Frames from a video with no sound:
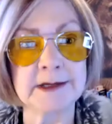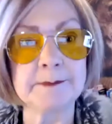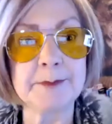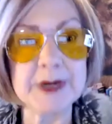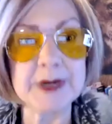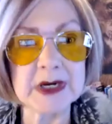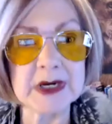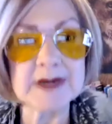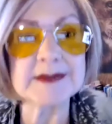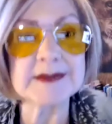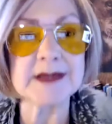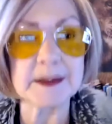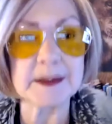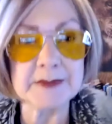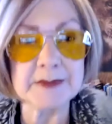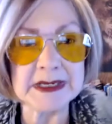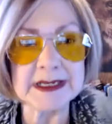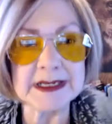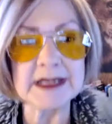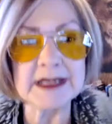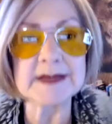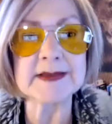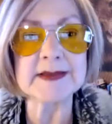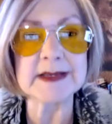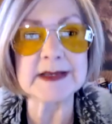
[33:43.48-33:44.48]
because i mean
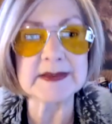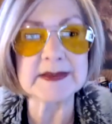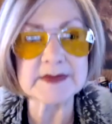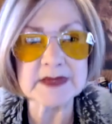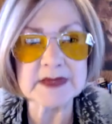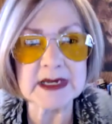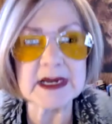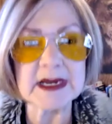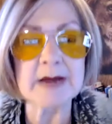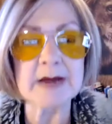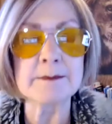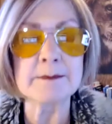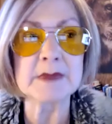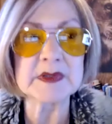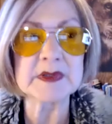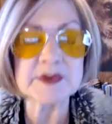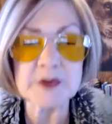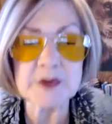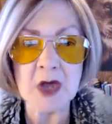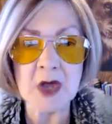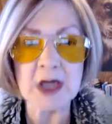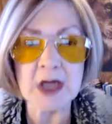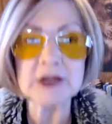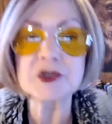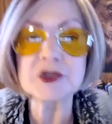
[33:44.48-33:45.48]
it's, it's like i'm
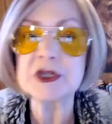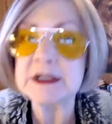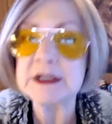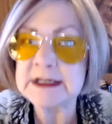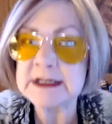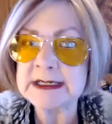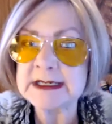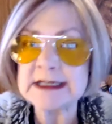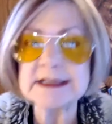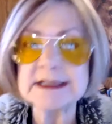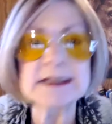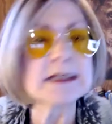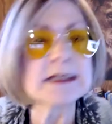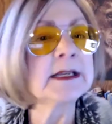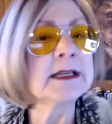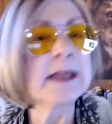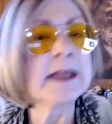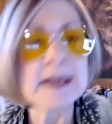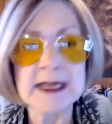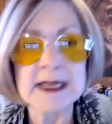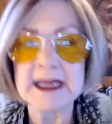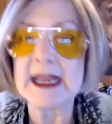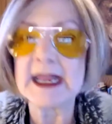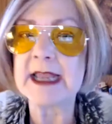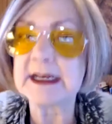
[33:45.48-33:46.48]
massaging it
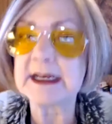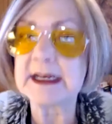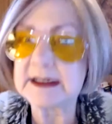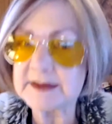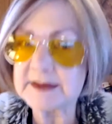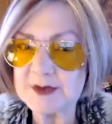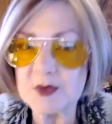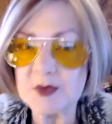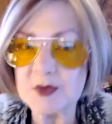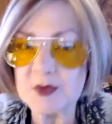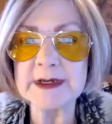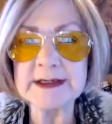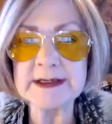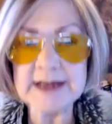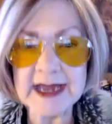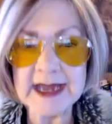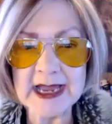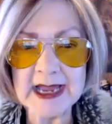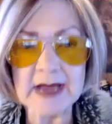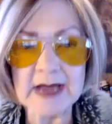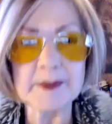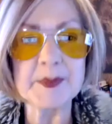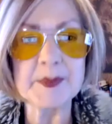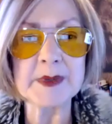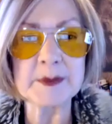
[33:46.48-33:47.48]
and it's going to
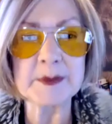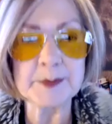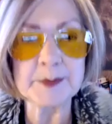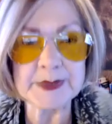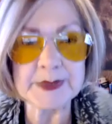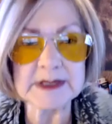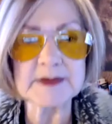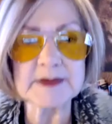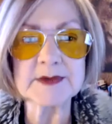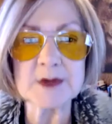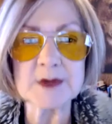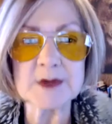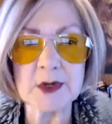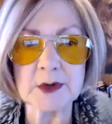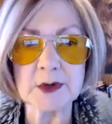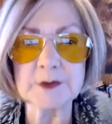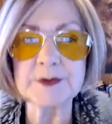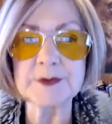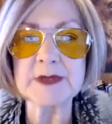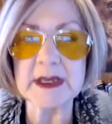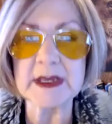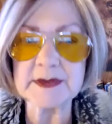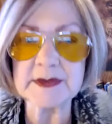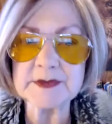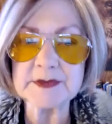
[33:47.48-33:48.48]
happen, but it's called
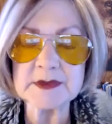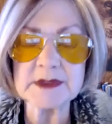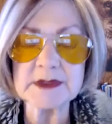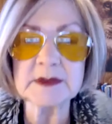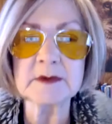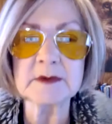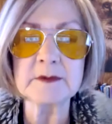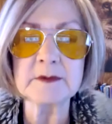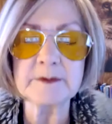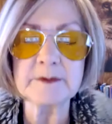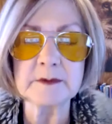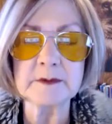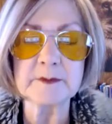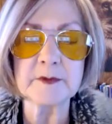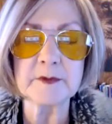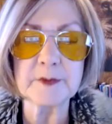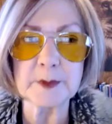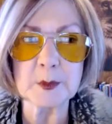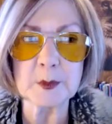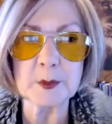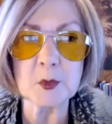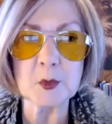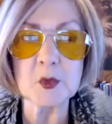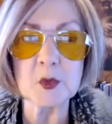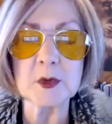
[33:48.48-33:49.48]
Destined for
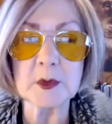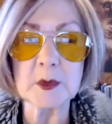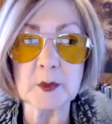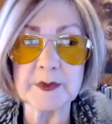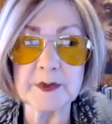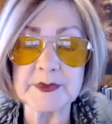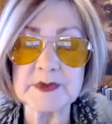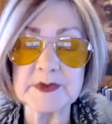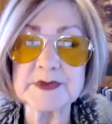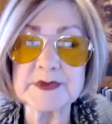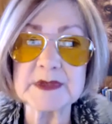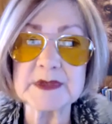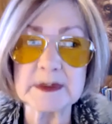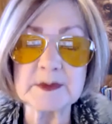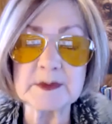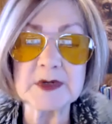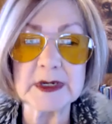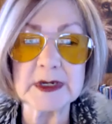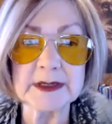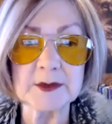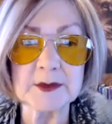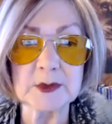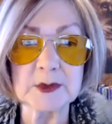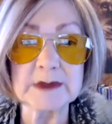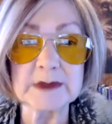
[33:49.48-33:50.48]
More with the
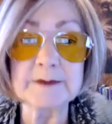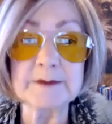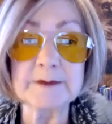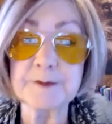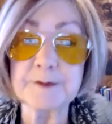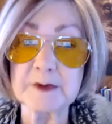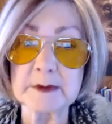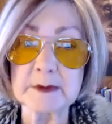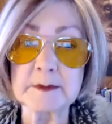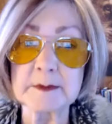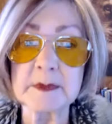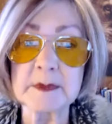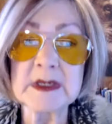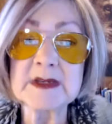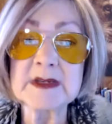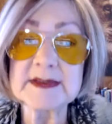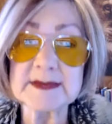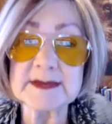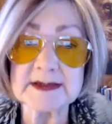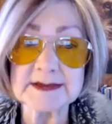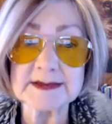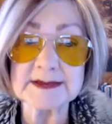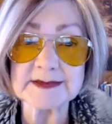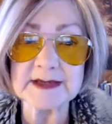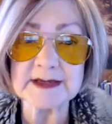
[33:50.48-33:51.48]
subtitle of From
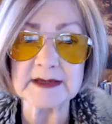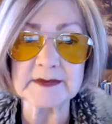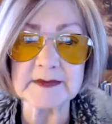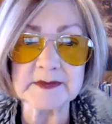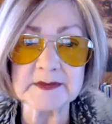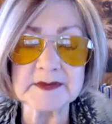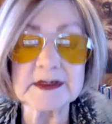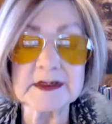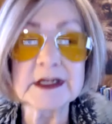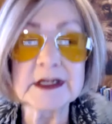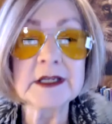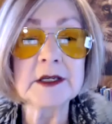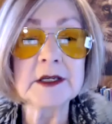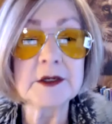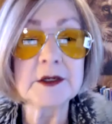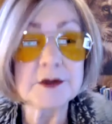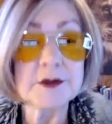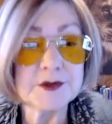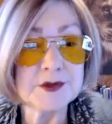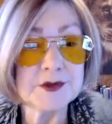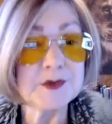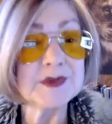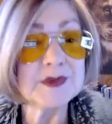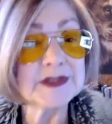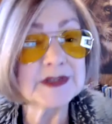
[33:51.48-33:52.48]
Success
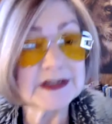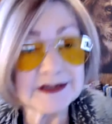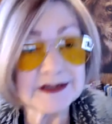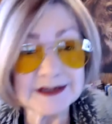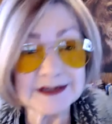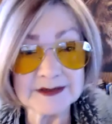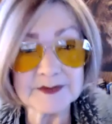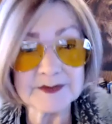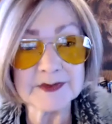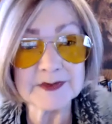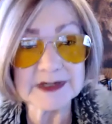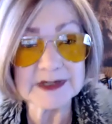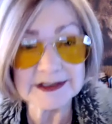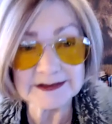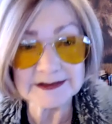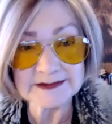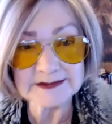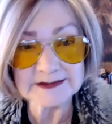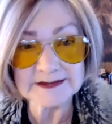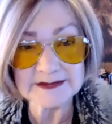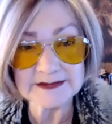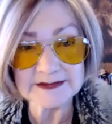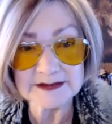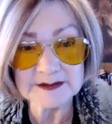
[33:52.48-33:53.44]
to Significance.